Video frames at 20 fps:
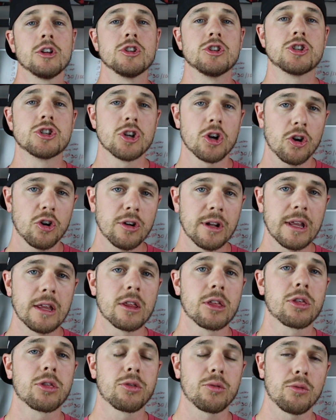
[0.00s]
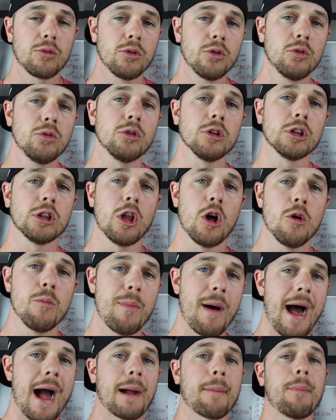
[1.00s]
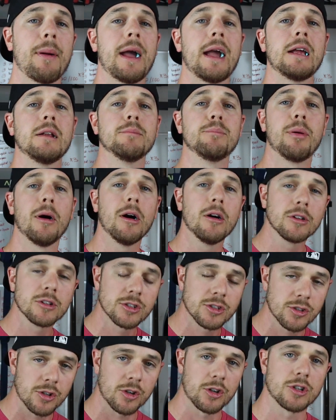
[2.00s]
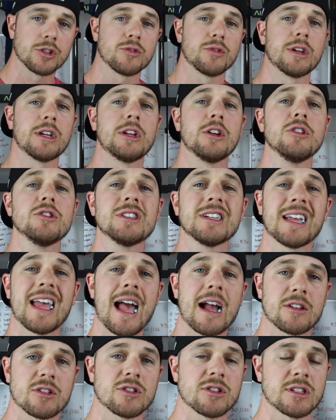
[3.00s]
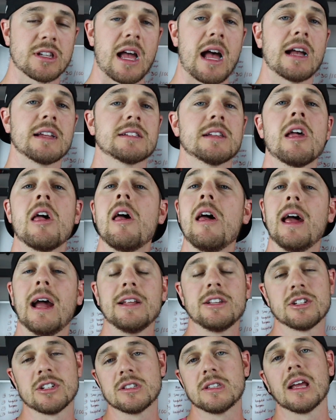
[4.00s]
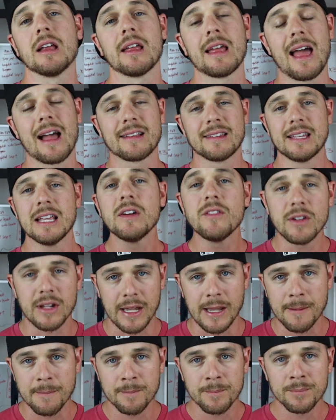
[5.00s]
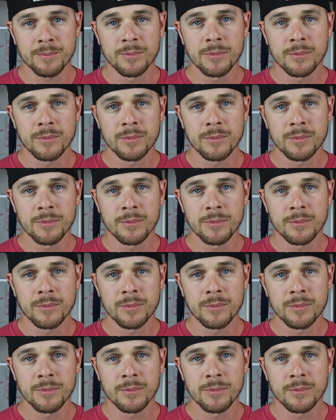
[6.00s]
journey through low back pain post surgery using exercise and just daily activity,